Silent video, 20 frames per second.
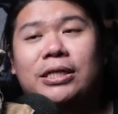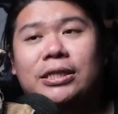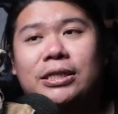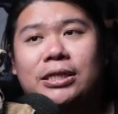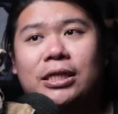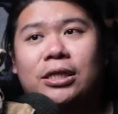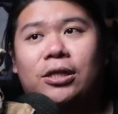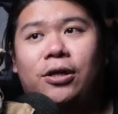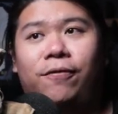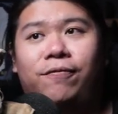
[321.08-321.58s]

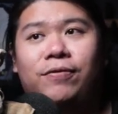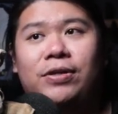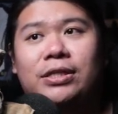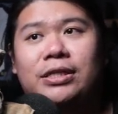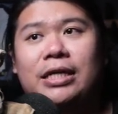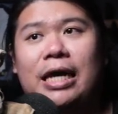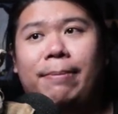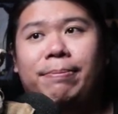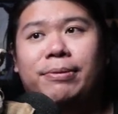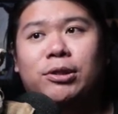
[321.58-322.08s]
scene of
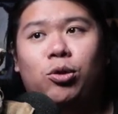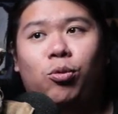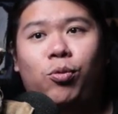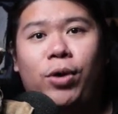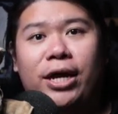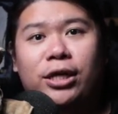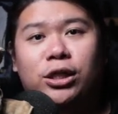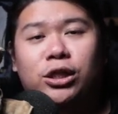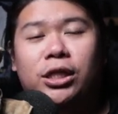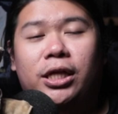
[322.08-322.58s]
this episode,
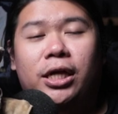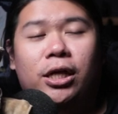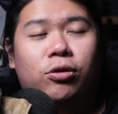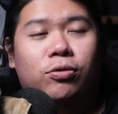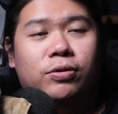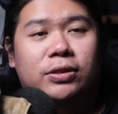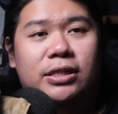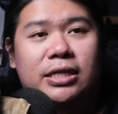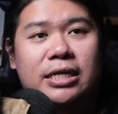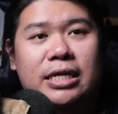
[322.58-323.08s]
we actually get
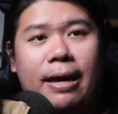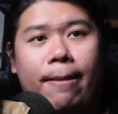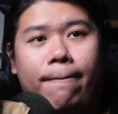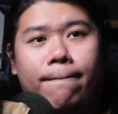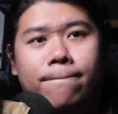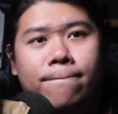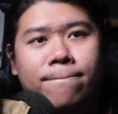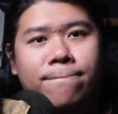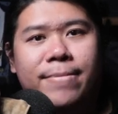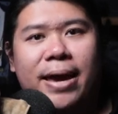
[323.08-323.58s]
to see a
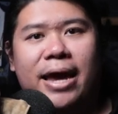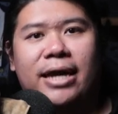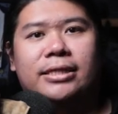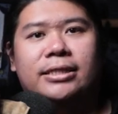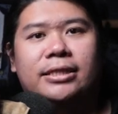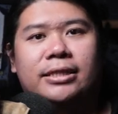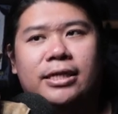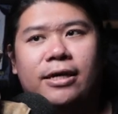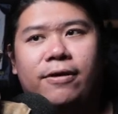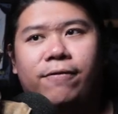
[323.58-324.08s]

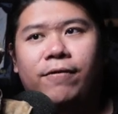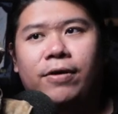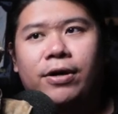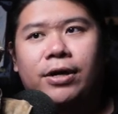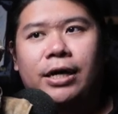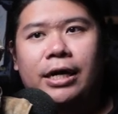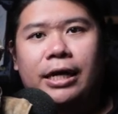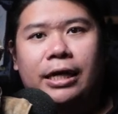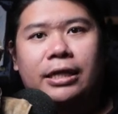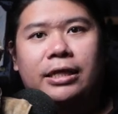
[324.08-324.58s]
massive
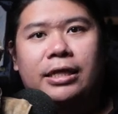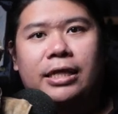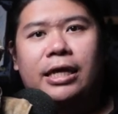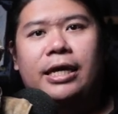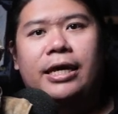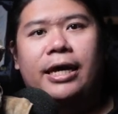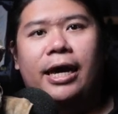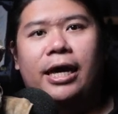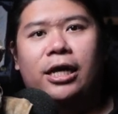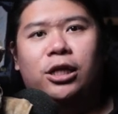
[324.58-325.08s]

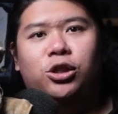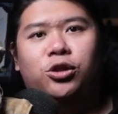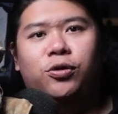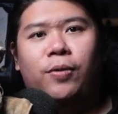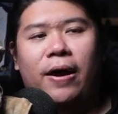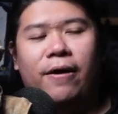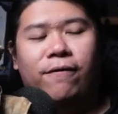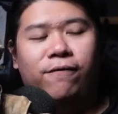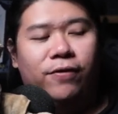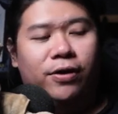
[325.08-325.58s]
Decade
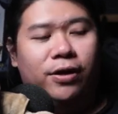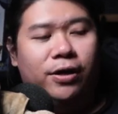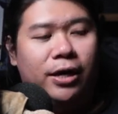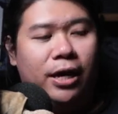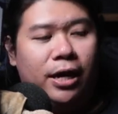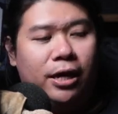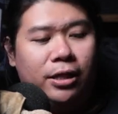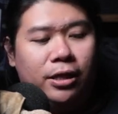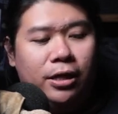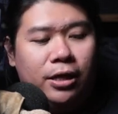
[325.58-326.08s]
driver,
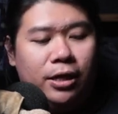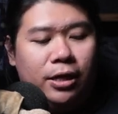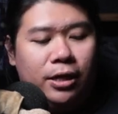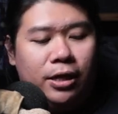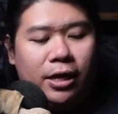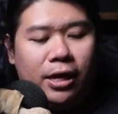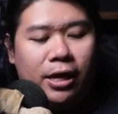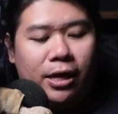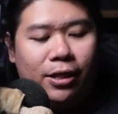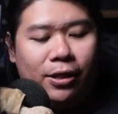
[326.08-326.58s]
and
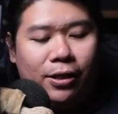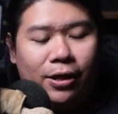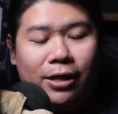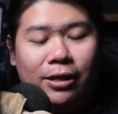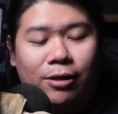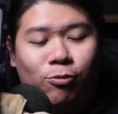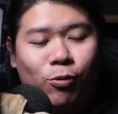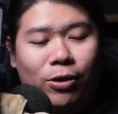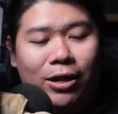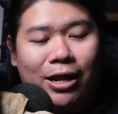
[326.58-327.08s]

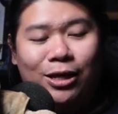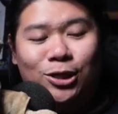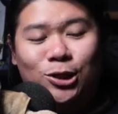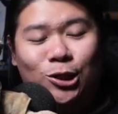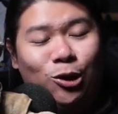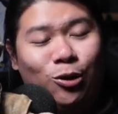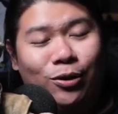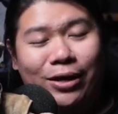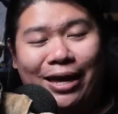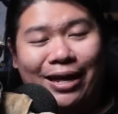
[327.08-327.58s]
when I
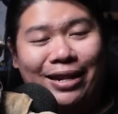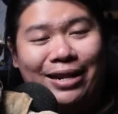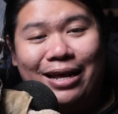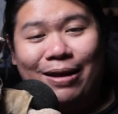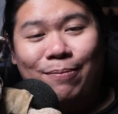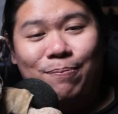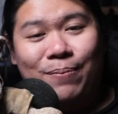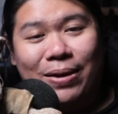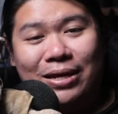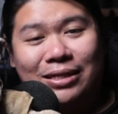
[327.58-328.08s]
look at
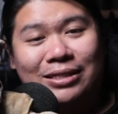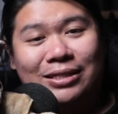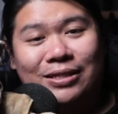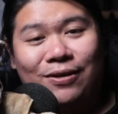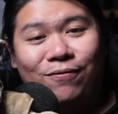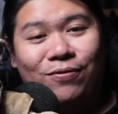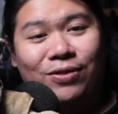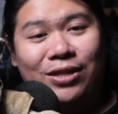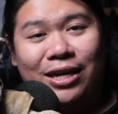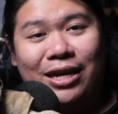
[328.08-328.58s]
that
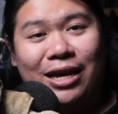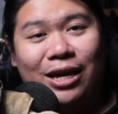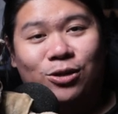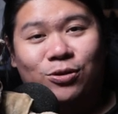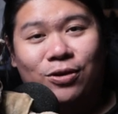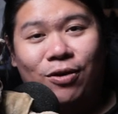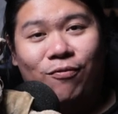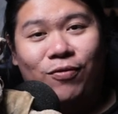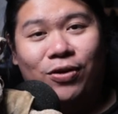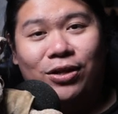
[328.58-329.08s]
massive Decade
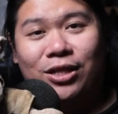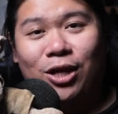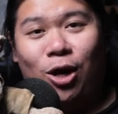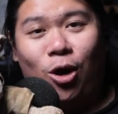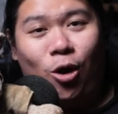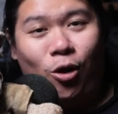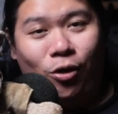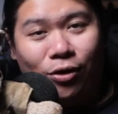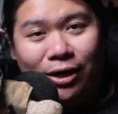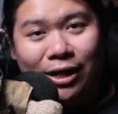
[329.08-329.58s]
driver, the
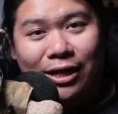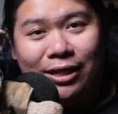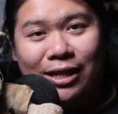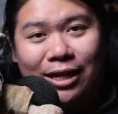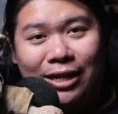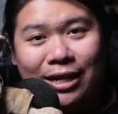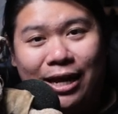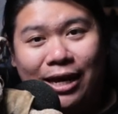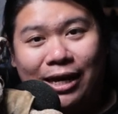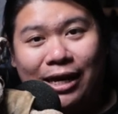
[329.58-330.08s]
only
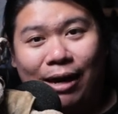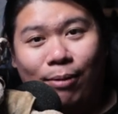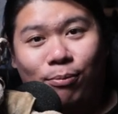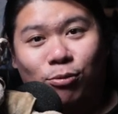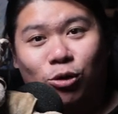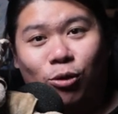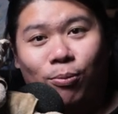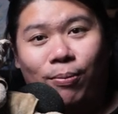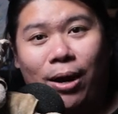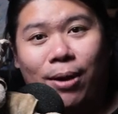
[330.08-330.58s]
thing that
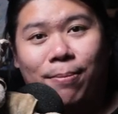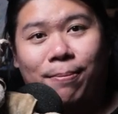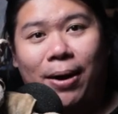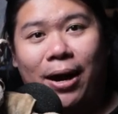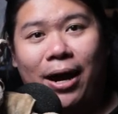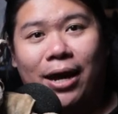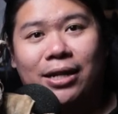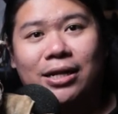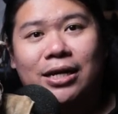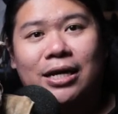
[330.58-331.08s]
came to my
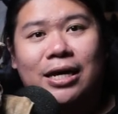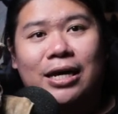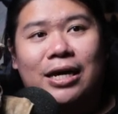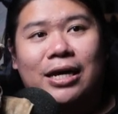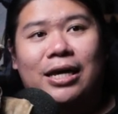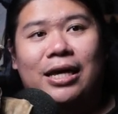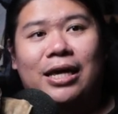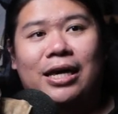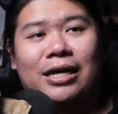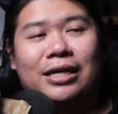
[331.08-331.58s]
mind
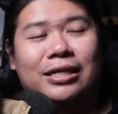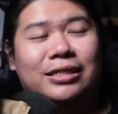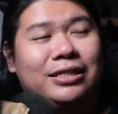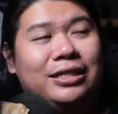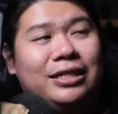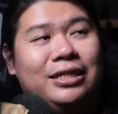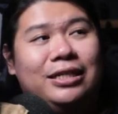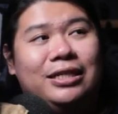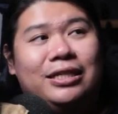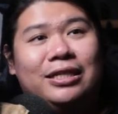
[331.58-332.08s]

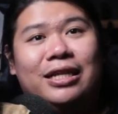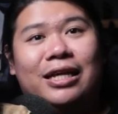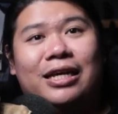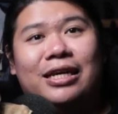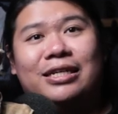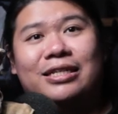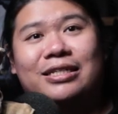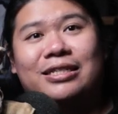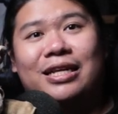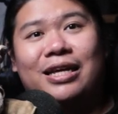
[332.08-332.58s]
is
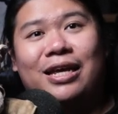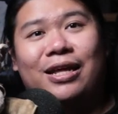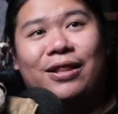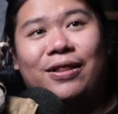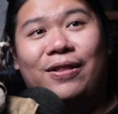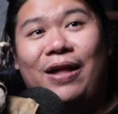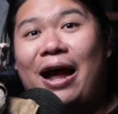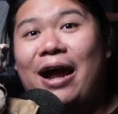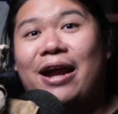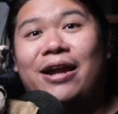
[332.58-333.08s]

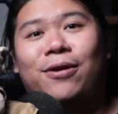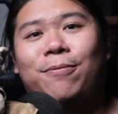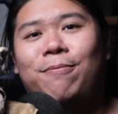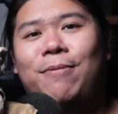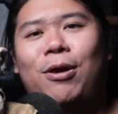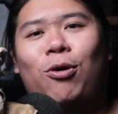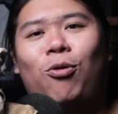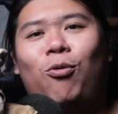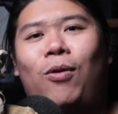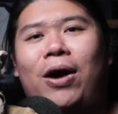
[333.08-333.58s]
in Iron
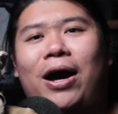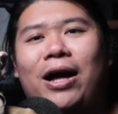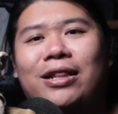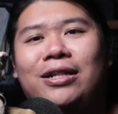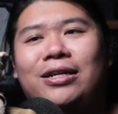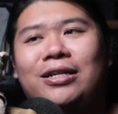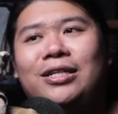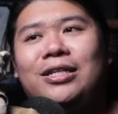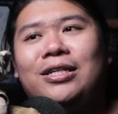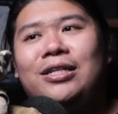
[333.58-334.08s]
Man
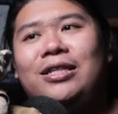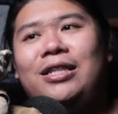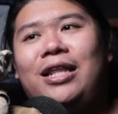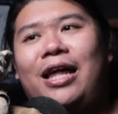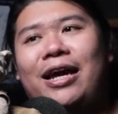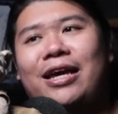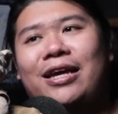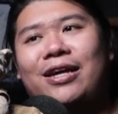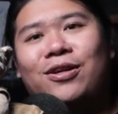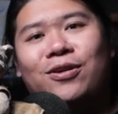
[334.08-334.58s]
1,
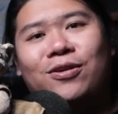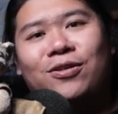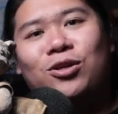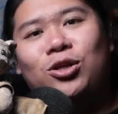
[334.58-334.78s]
like,